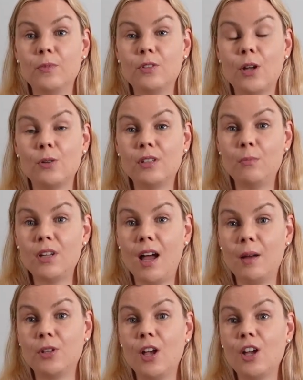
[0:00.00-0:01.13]
So
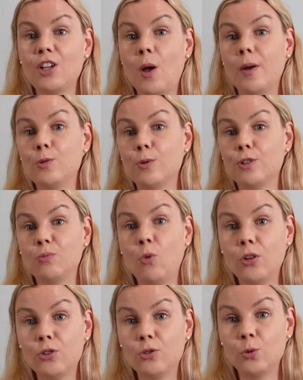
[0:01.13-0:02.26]
sometimes going to a
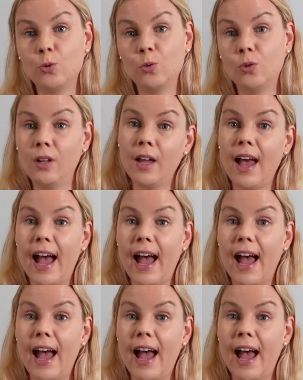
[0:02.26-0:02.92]
smaller school